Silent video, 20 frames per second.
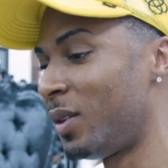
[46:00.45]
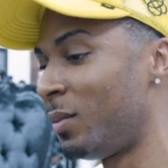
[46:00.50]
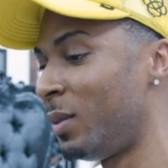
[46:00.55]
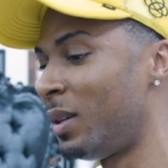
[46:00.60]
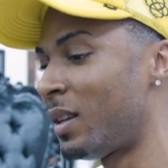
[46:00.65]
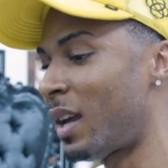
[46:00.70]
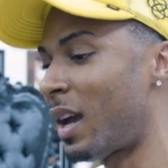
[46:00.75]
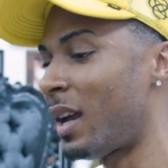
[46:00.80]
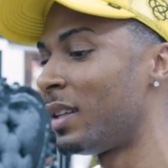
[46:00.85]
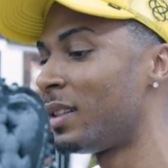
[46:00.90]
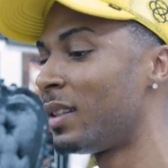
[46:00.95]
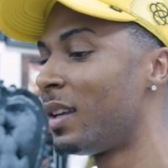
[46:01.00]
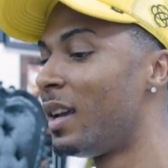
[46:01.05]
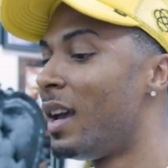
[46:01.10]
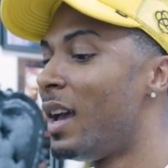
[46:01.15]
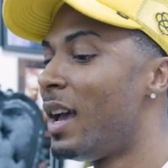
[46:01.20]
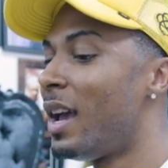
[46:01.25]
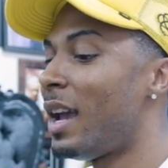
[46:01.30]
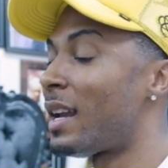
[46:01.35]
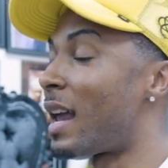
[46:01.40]
I'm gonna be nice.
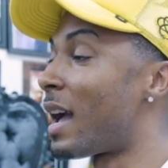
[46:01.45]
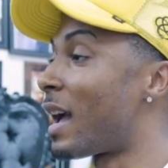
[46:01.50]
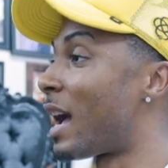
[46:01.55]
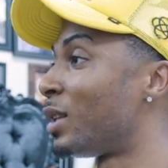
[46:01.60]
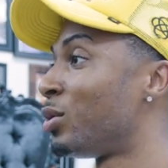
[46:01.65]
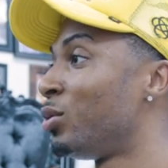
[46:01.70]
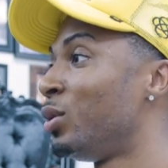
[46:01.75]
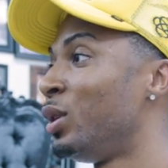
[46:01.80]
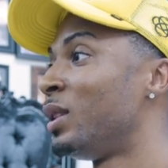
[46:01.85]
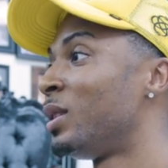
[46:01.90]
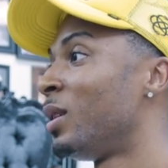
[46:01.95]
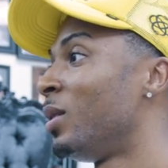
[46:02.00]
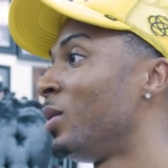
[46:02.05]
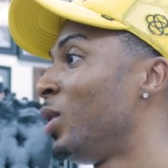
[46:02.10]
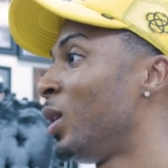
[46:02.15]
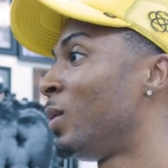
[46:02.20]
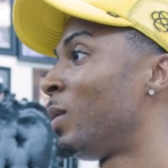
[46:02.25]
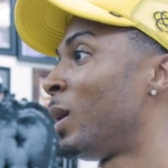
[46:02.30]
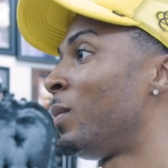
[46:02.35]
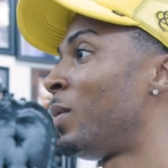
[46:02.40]
And I got treated
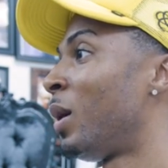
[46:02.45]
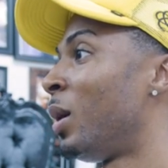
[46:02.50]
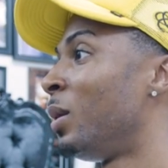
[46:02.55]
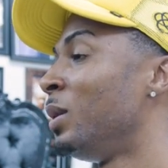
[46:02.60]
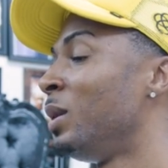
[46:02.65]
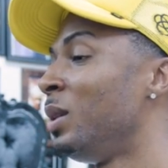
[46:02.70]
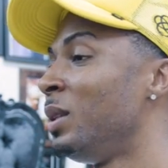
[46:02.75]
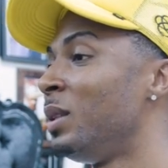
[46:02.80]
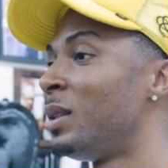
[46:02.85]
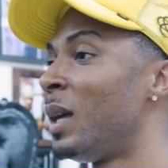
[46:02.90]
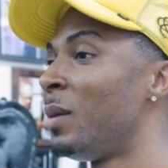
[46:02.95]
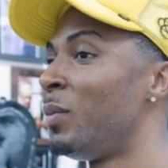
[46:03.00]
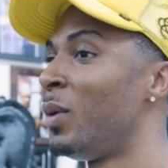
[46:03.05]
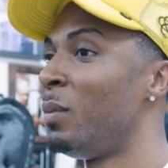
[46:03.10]
so good by the police.